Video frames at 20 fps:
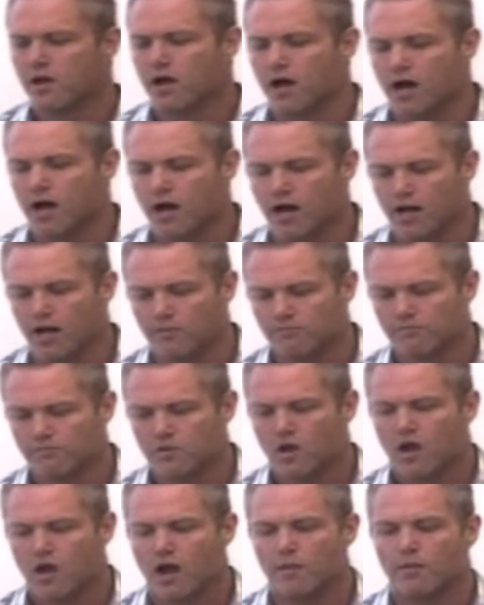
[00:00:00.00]

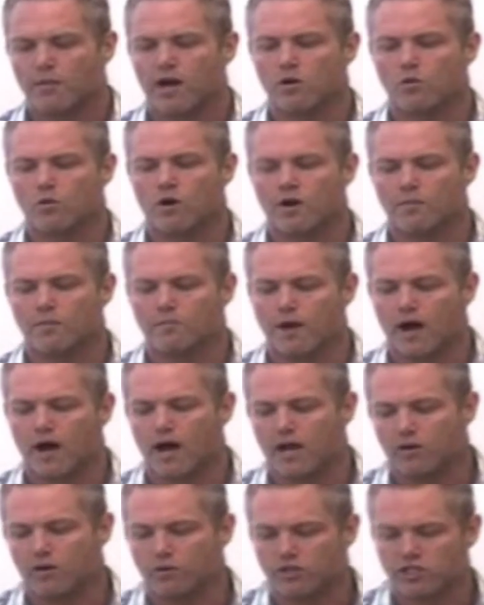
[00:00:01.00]
I might want to
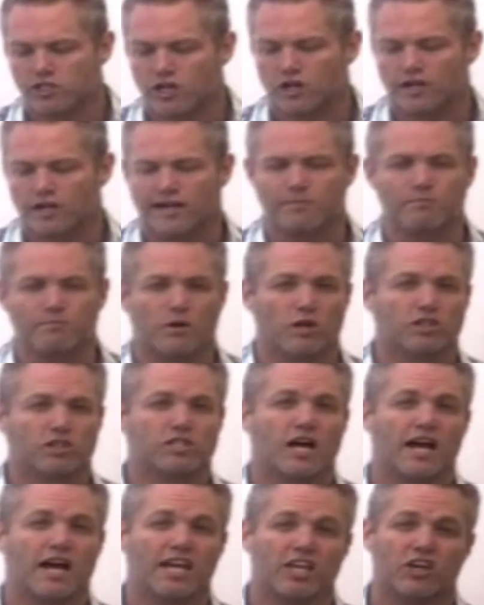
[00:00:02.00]
buy what's called a
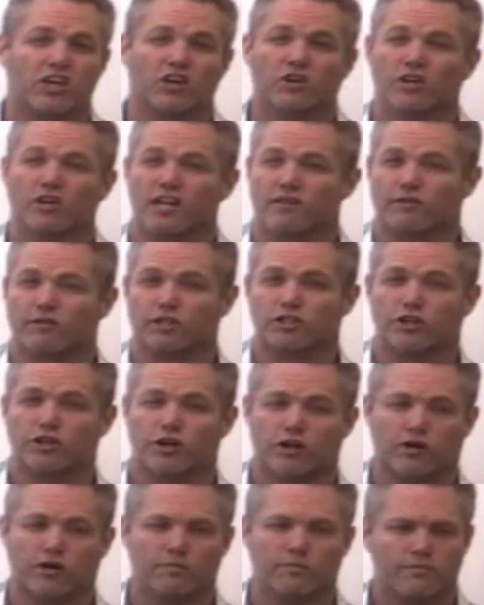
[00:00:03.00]
multi-year level
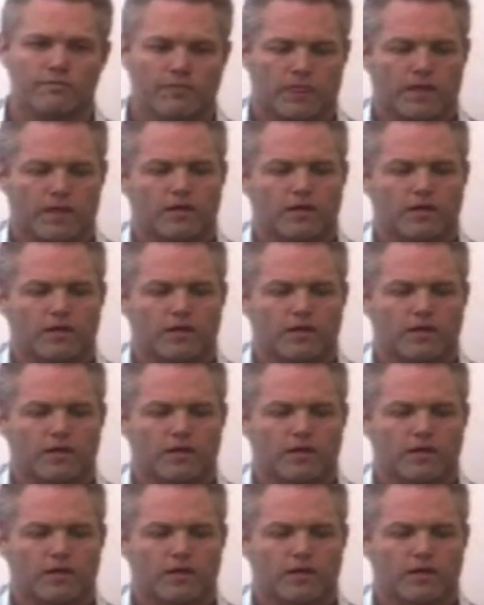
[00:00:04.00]
term.